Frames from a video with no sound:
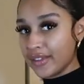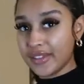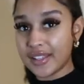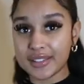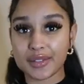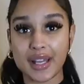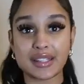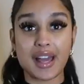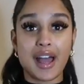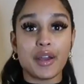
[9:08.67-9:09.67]
in this. I
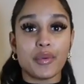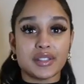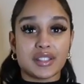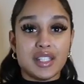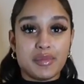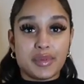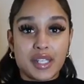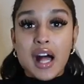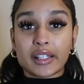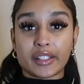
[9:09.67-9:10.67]
thought it was gonna
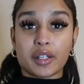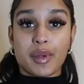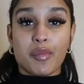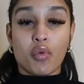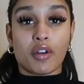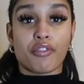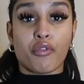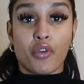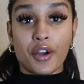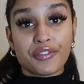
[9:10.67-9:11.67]
be a little bit more
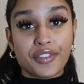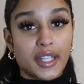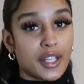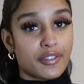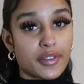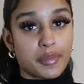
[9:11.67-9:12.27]
form-fitting for